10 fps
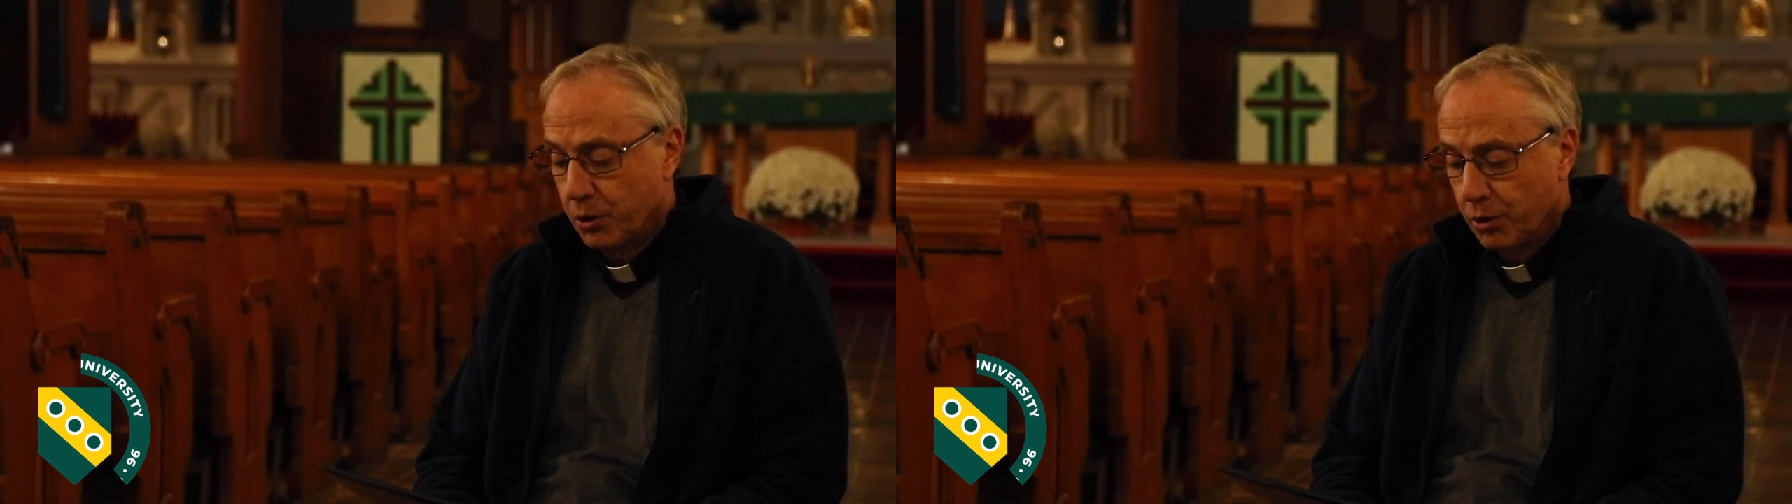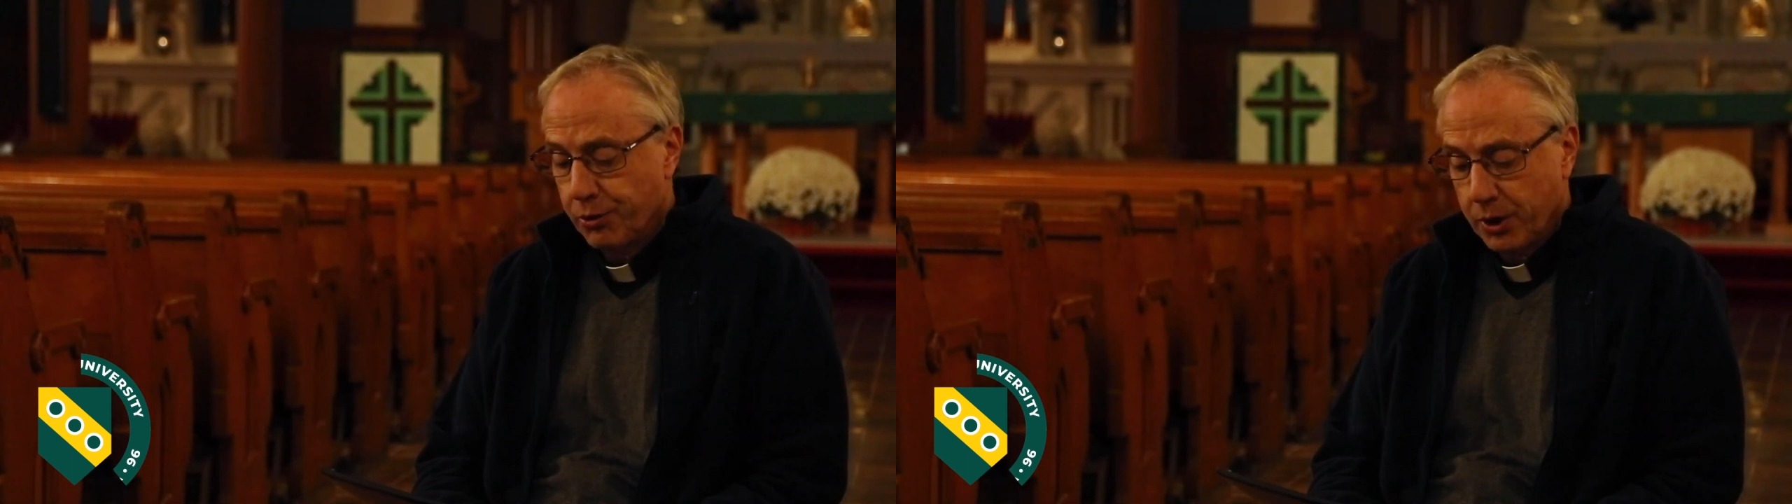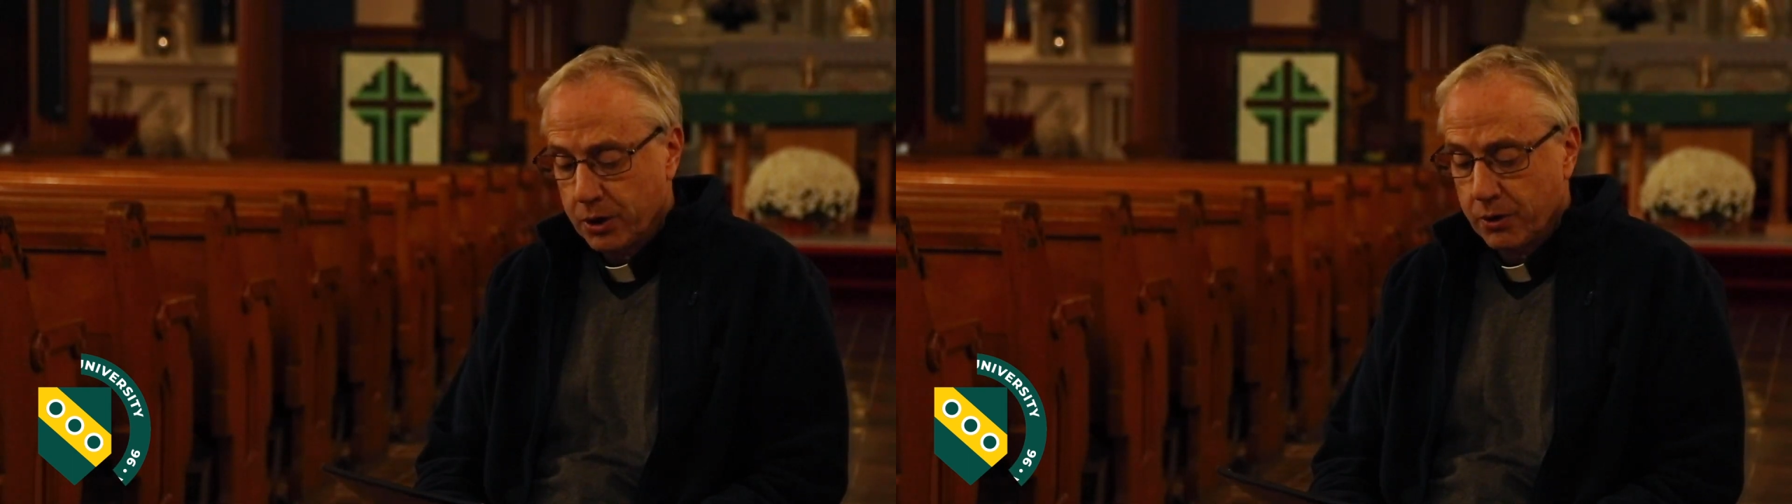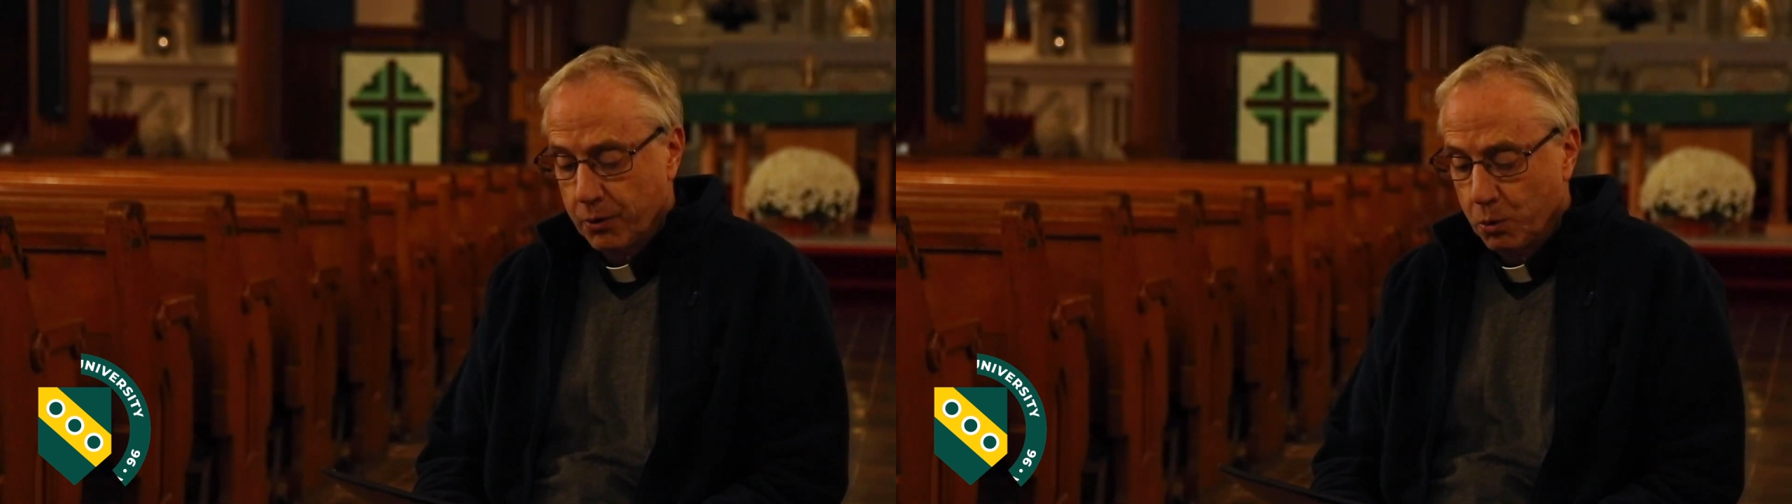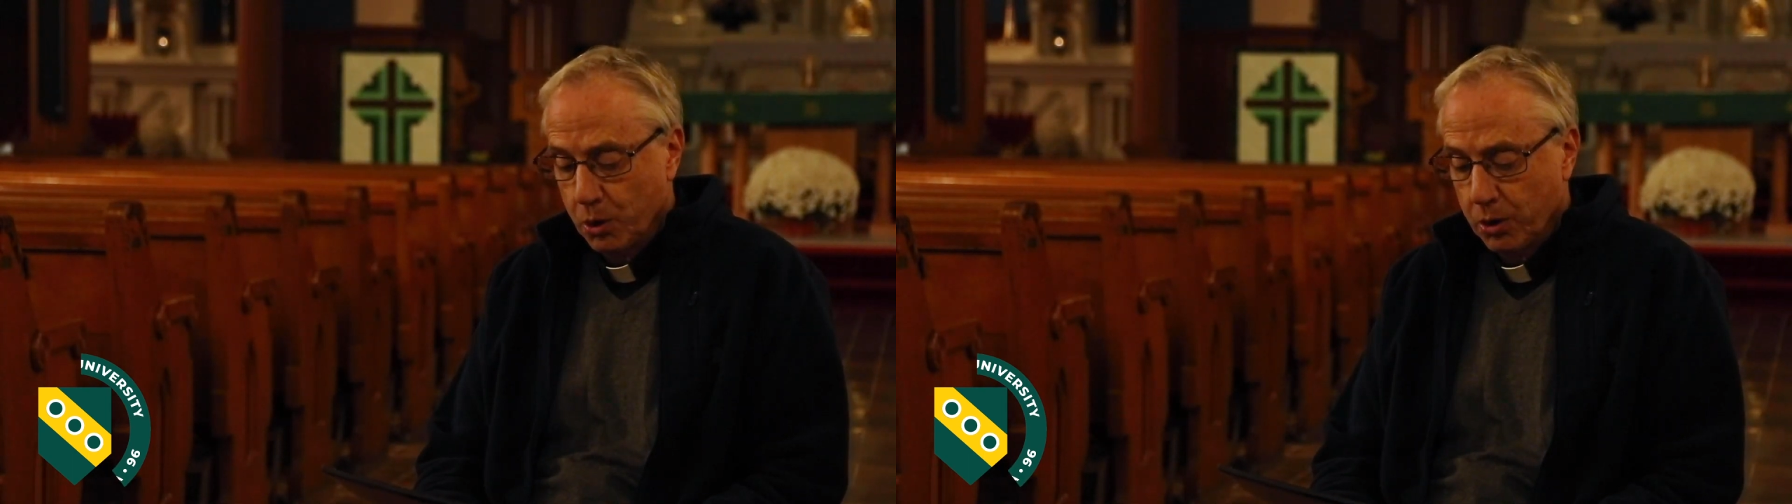good things of
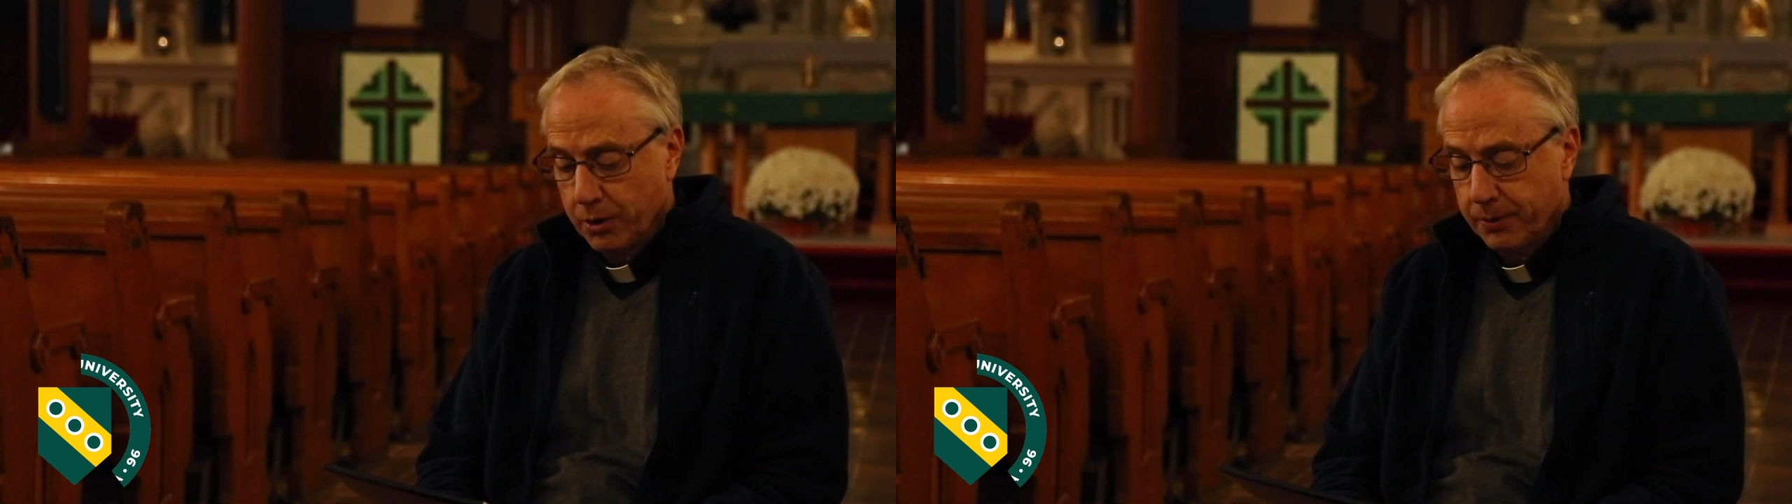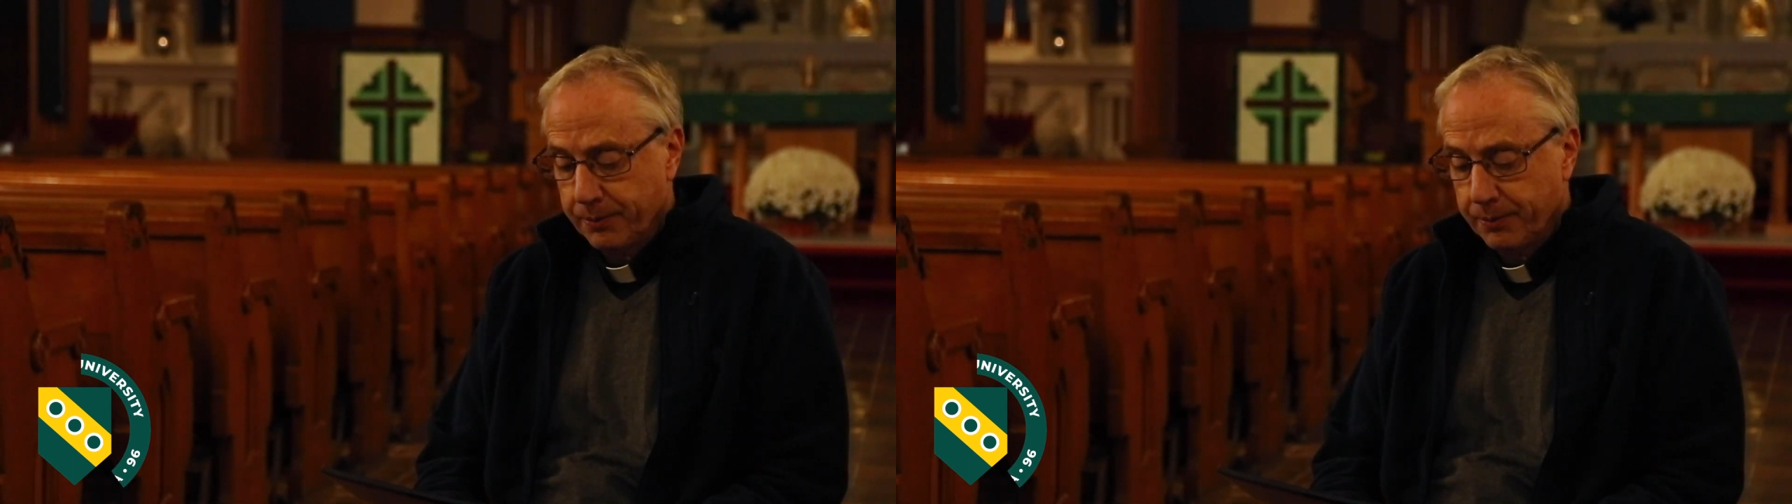the world.